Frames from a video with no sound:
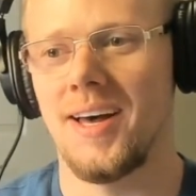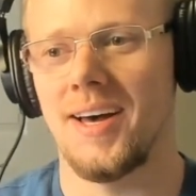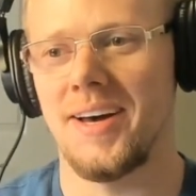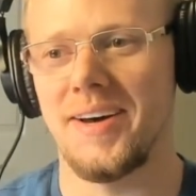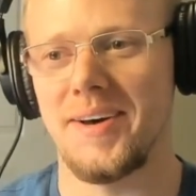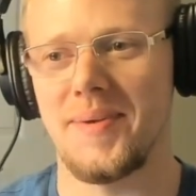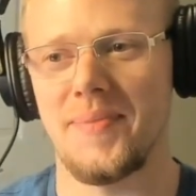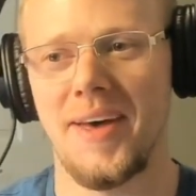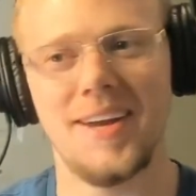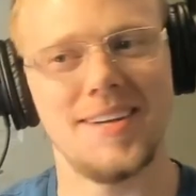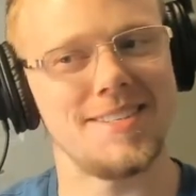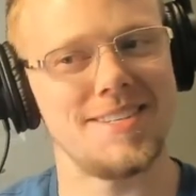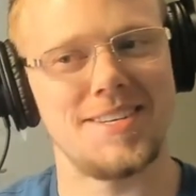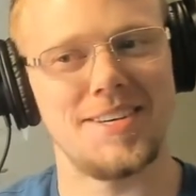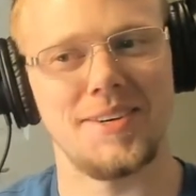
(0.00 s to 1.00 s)
That is
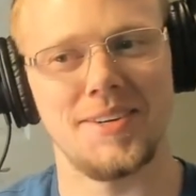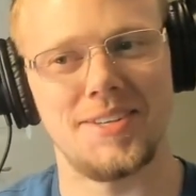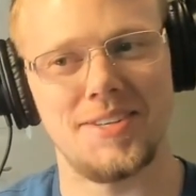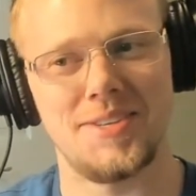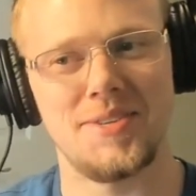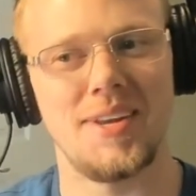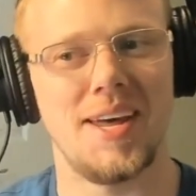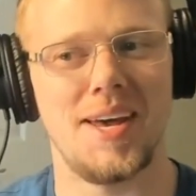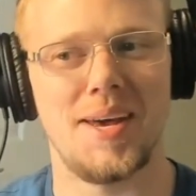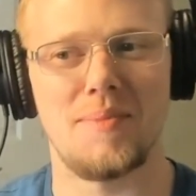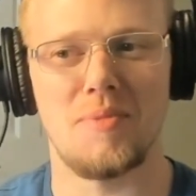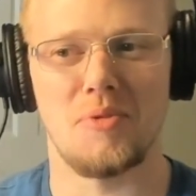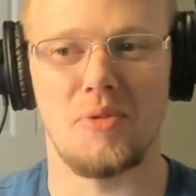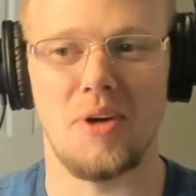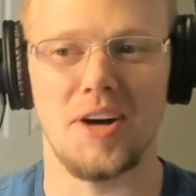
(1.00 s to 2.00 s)
until a dude
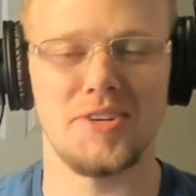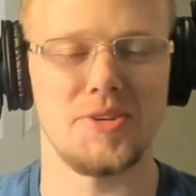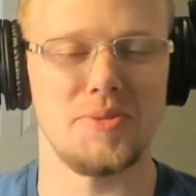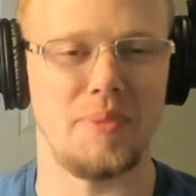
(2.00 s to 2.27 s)
named Roger